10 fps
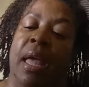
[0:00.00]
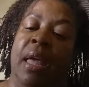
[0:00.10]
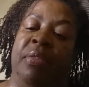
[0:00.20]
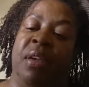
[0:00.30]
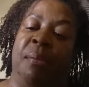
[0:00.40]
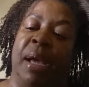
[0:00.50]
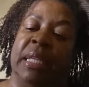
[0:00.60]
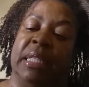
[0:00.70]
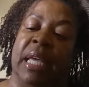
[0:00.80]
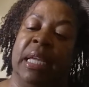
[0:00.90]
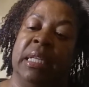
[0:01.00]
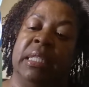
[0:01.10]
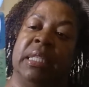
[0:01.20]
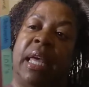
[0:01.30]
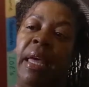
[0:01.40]
and then my
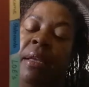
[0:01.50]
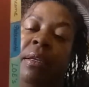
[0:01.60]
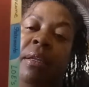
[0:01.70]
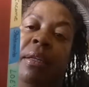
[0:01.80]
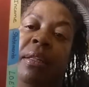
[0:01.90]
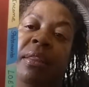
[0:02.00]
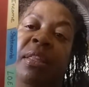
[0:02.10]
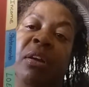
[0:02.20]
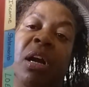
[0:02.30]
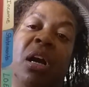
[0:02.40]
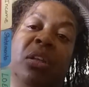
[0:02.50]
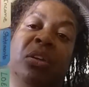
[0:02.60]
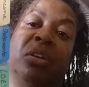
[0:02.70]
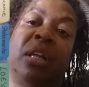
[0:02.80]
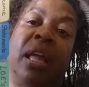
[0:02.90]
second set, they're
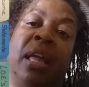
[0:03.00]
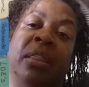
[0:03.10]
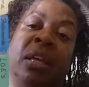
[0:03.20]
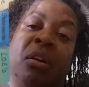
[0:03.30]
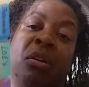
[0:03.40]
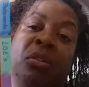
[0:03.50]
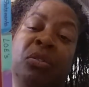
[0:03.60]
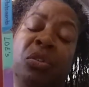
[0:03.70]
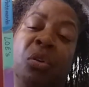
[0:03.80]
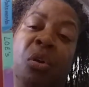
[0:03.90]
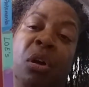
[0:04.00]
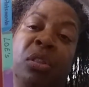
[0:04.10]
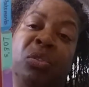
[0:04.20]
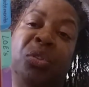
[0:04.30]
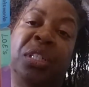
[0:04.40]
colored, and they also are
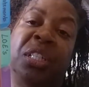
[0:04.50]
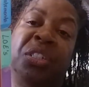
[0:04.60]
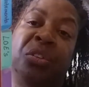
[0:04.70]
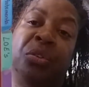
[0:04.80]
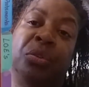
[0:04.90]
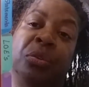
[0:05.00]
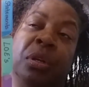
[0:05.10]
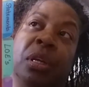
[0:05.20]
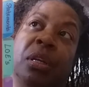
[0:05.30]
the traditional